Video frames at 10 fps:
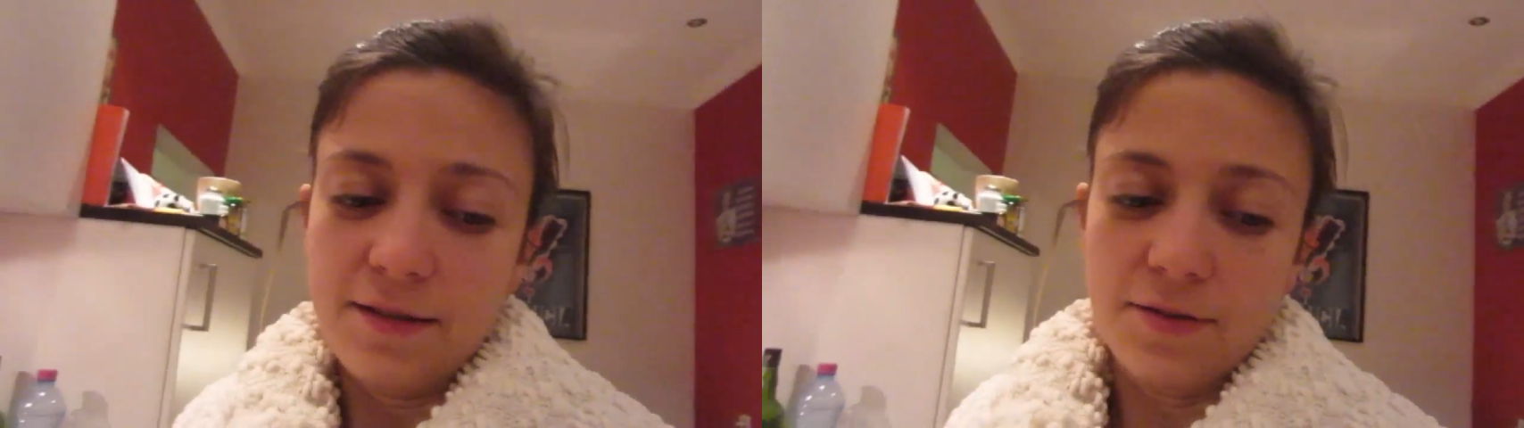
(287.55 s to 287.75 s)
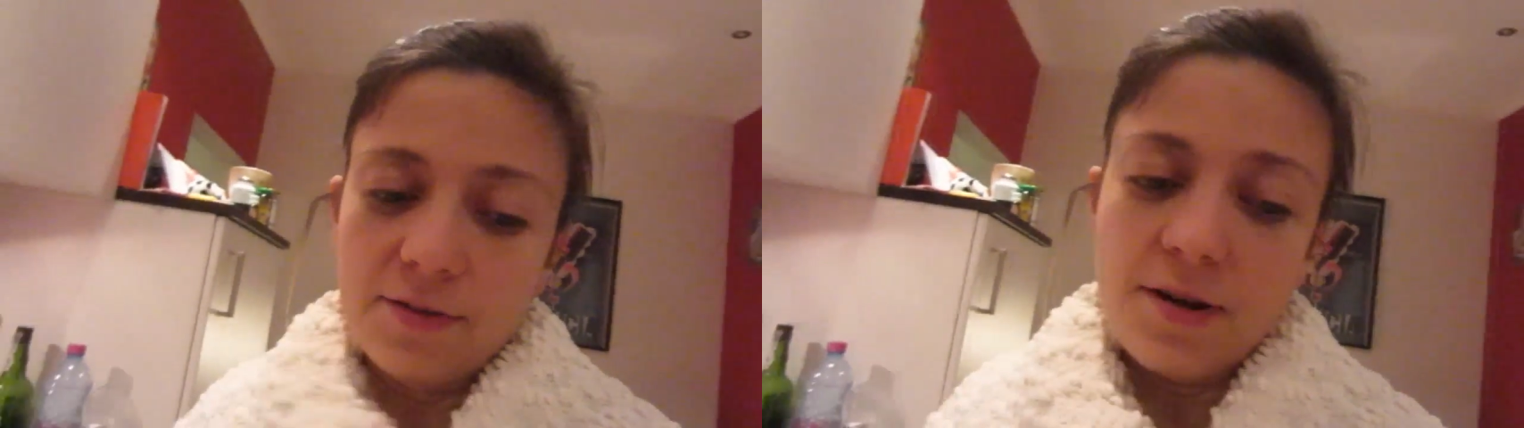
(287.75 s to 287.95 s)

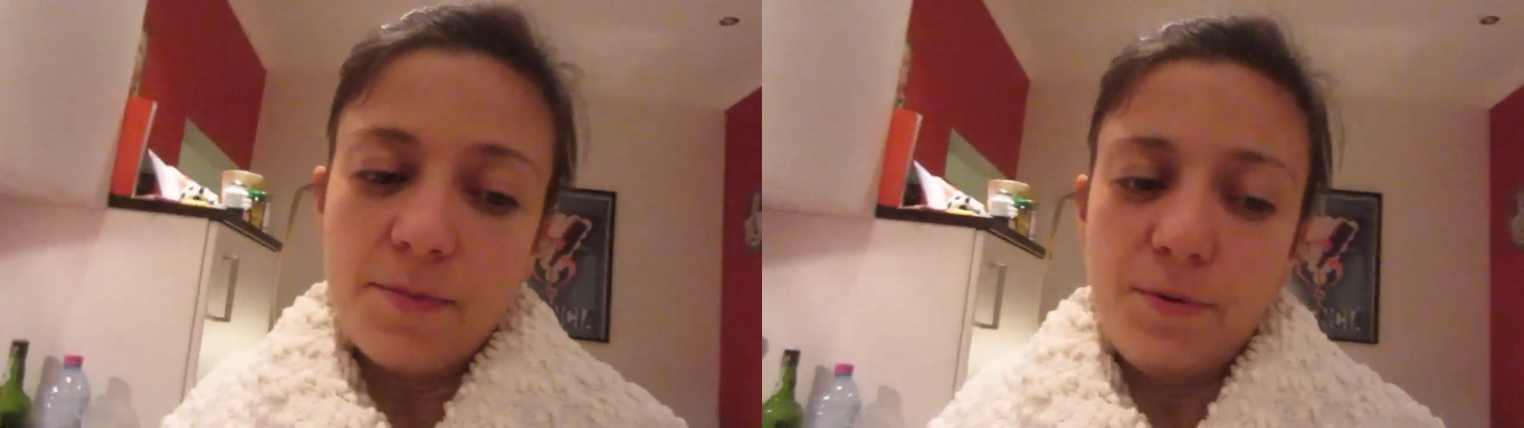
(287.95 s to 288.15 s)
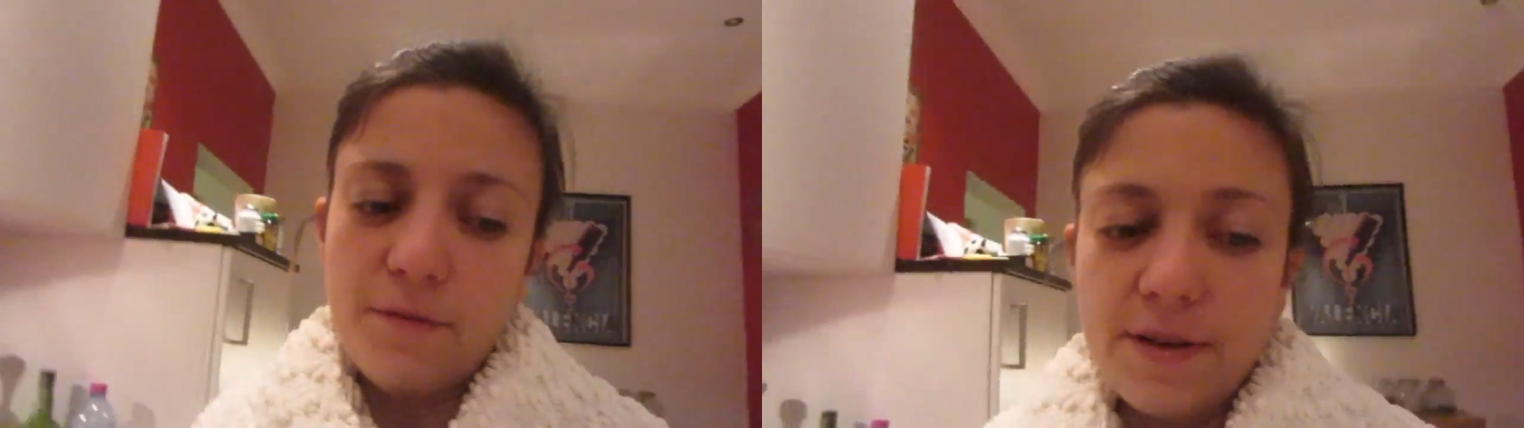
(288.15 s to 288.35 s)
you know, a
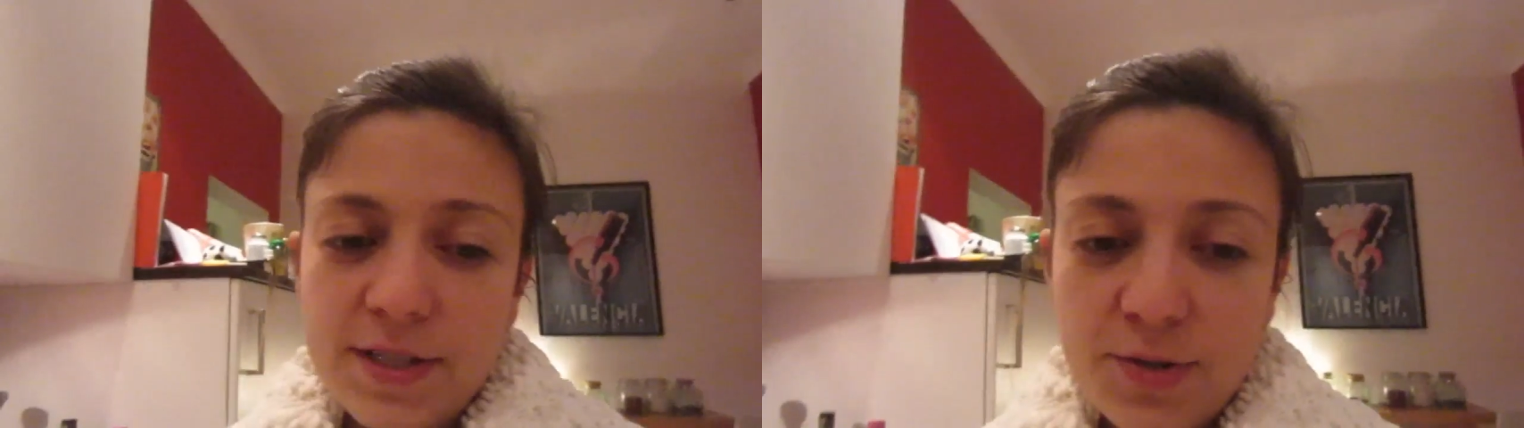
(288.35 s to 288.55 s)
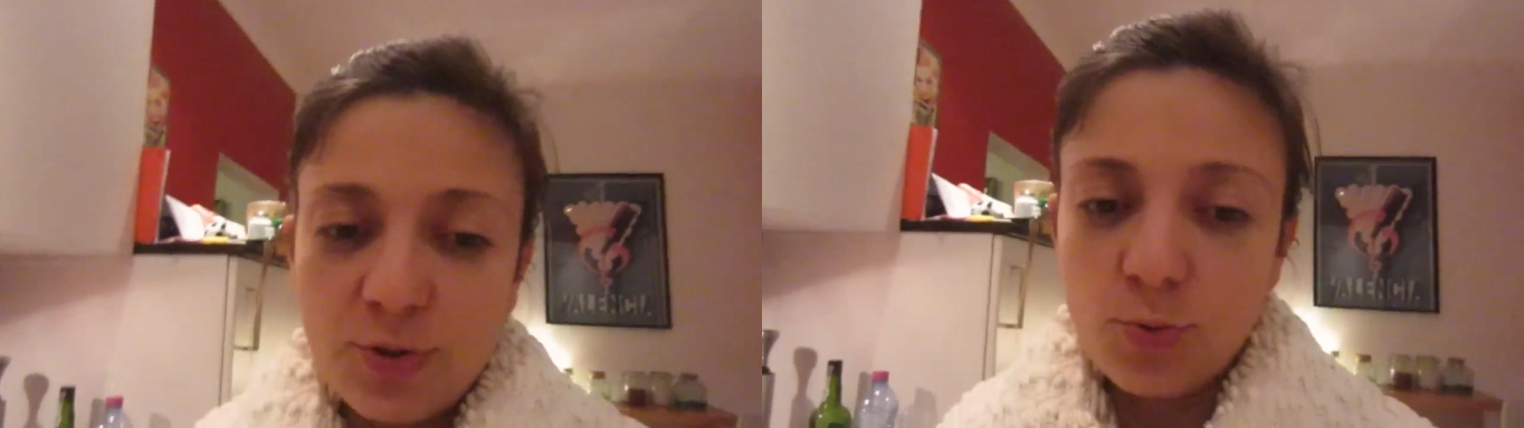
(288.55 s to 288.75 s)
couple of
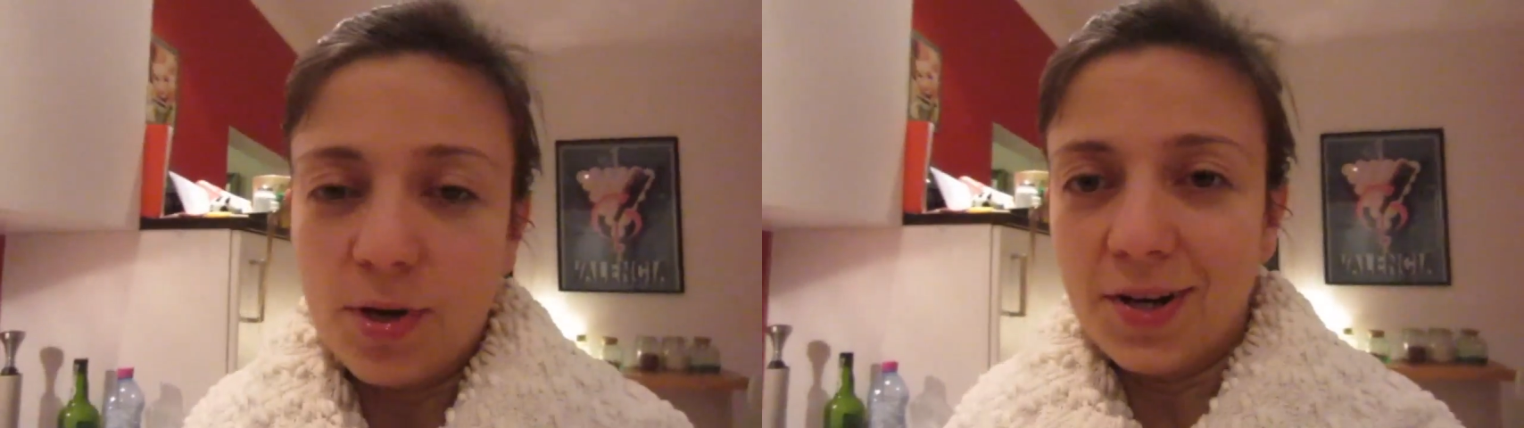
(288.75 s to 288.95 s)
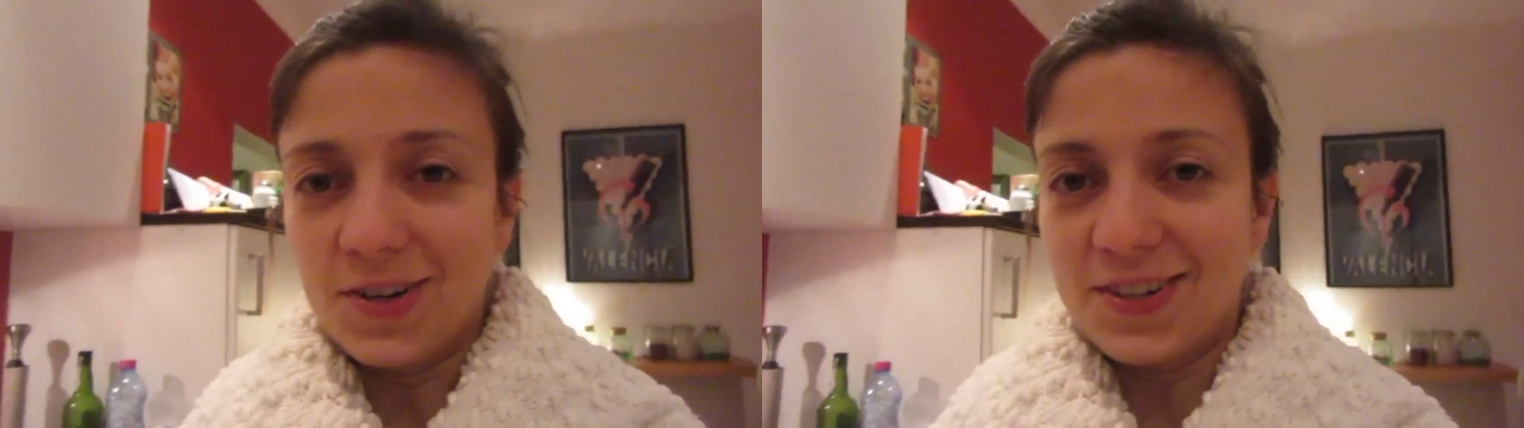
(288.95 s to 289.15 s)
extra
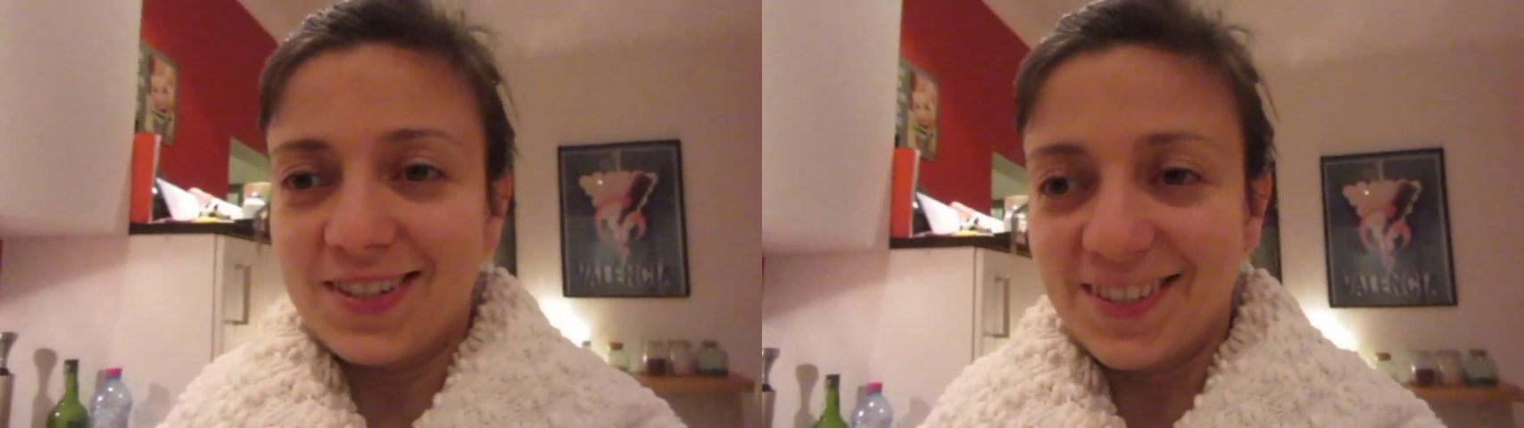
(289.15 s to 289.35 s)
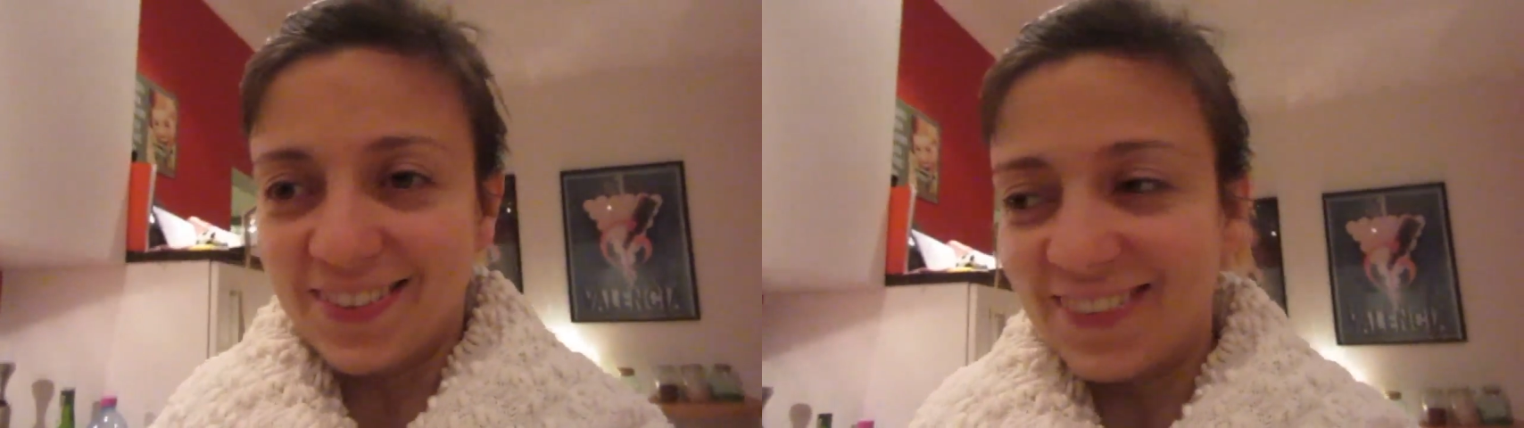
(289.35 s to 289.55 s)
sweaters,
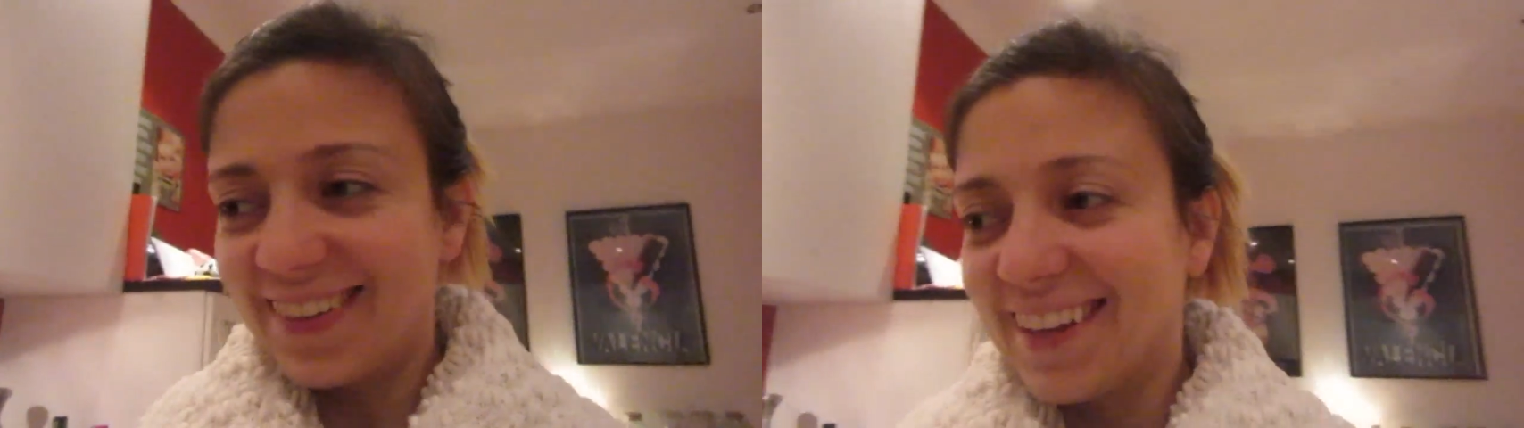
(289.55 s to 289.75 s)
so.